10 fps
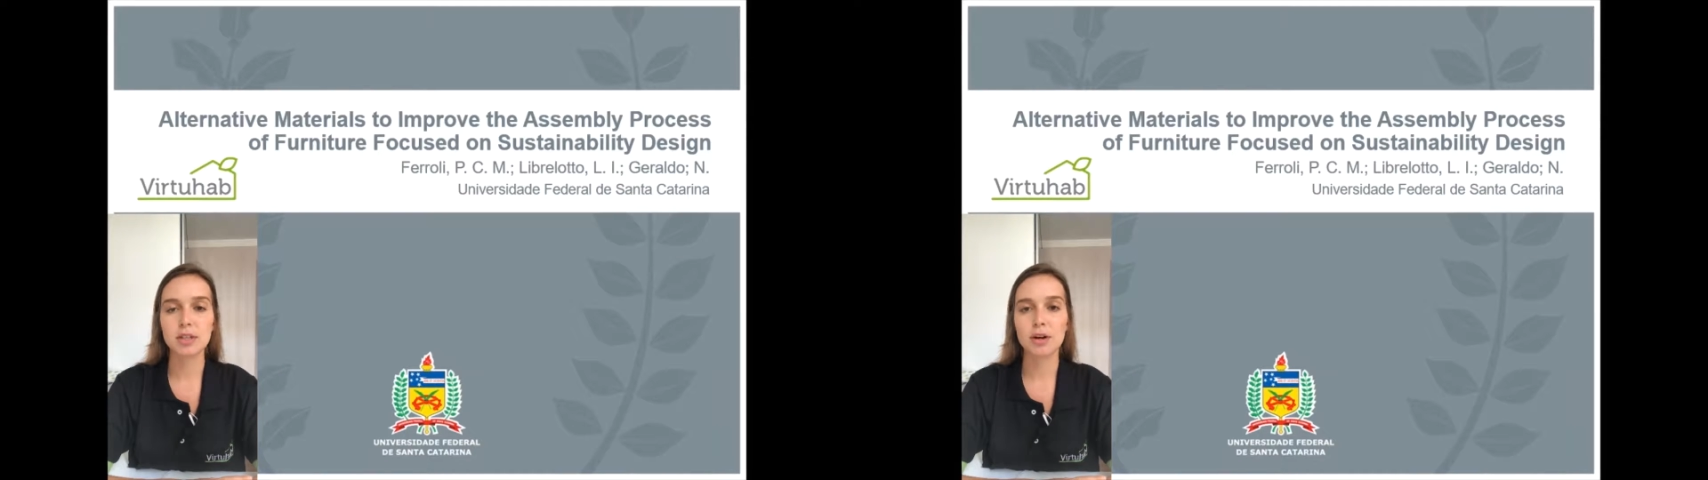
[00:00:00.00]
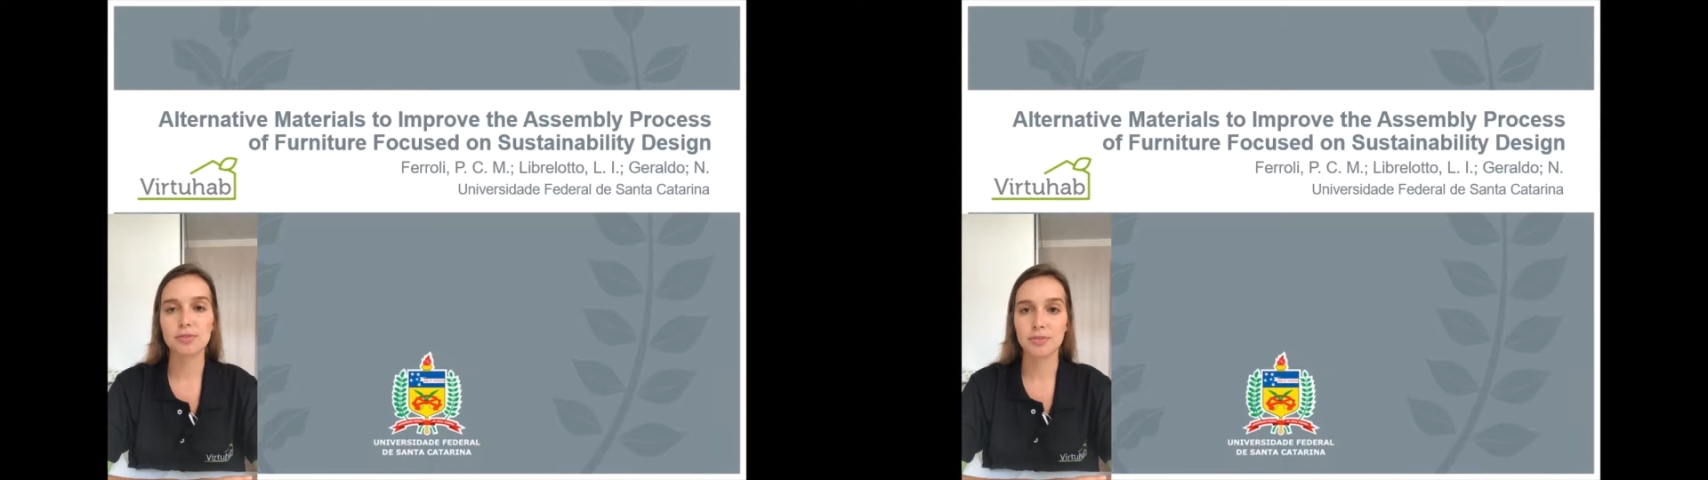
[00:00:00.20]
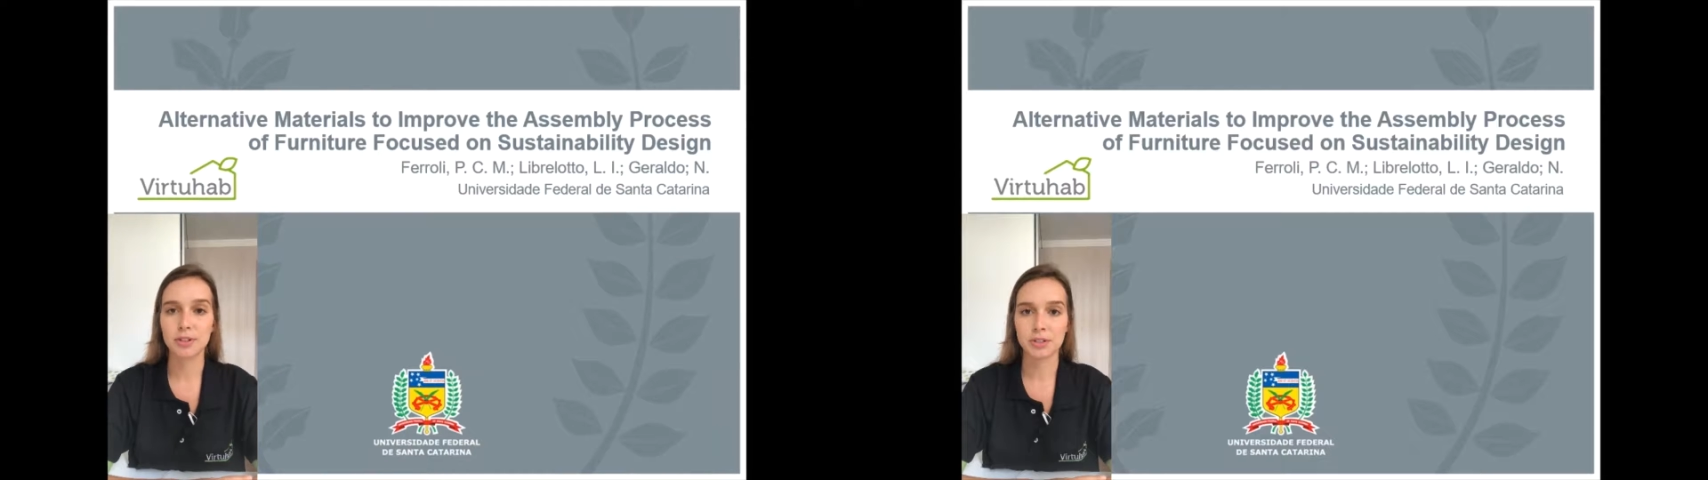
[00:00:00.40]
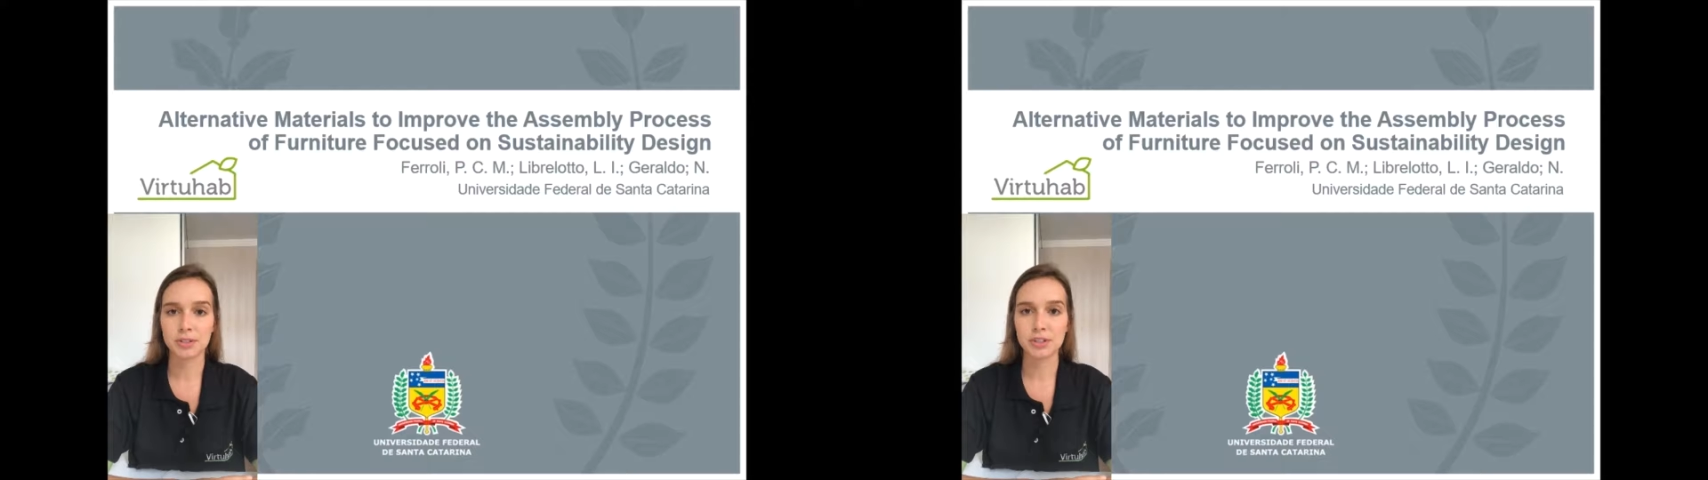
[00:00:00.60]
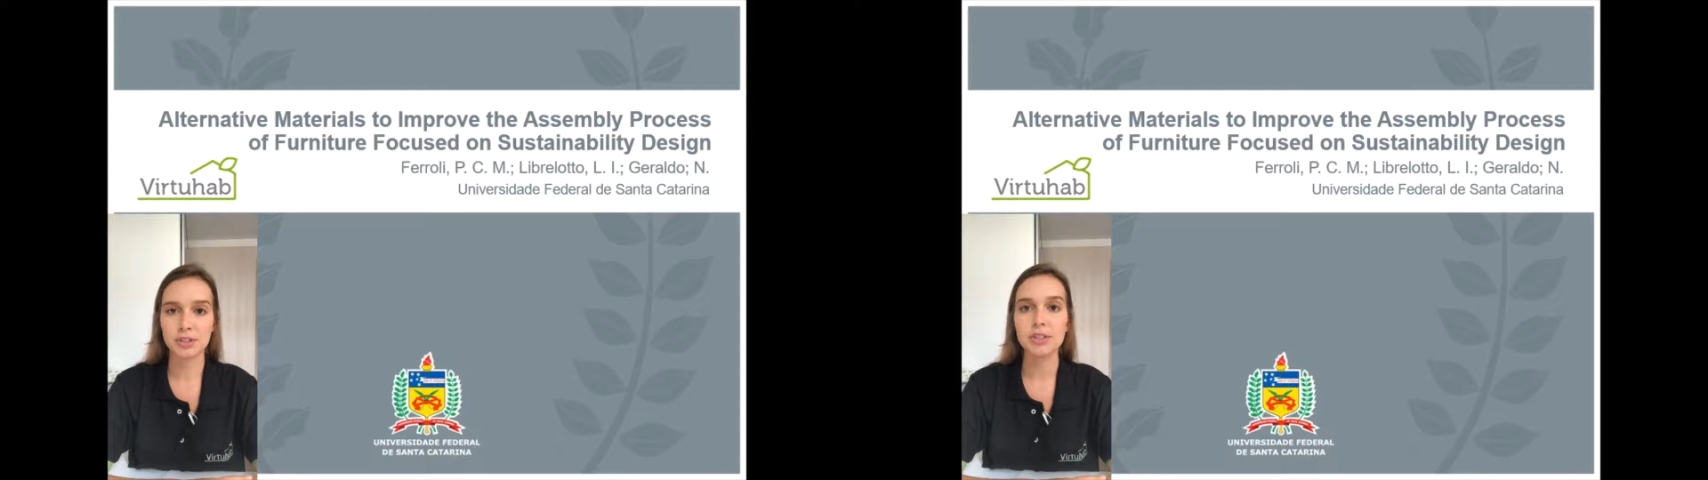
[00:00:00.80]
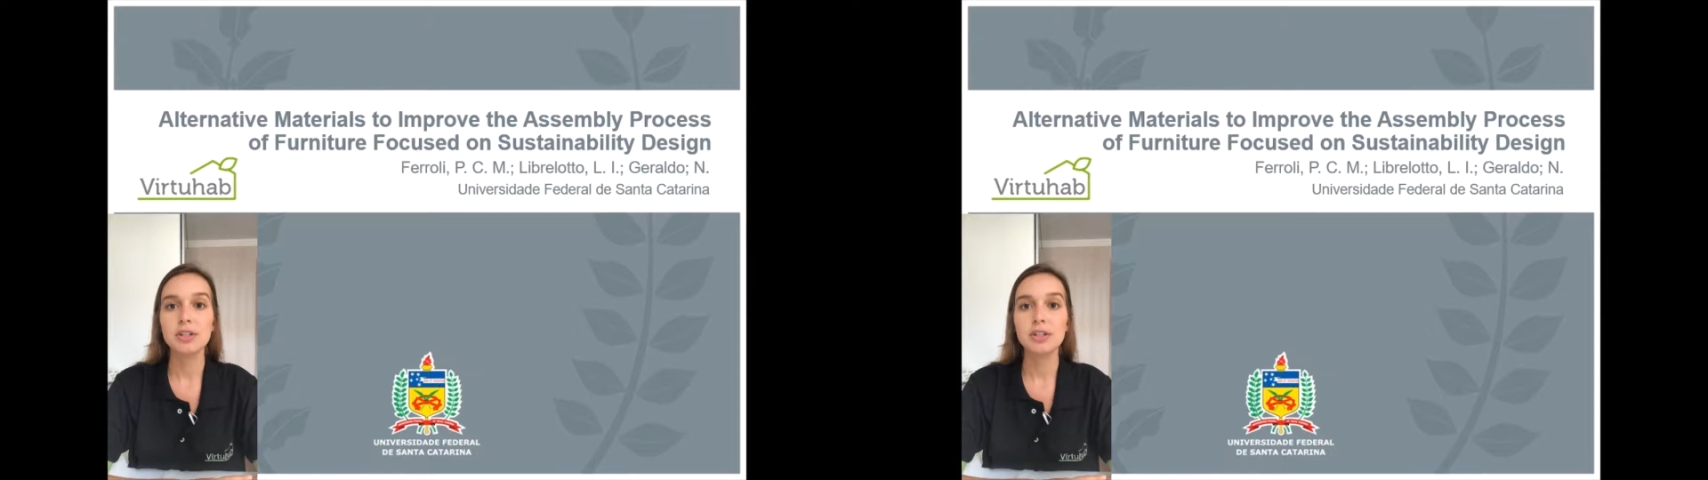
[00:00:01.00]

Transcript: of Furniture,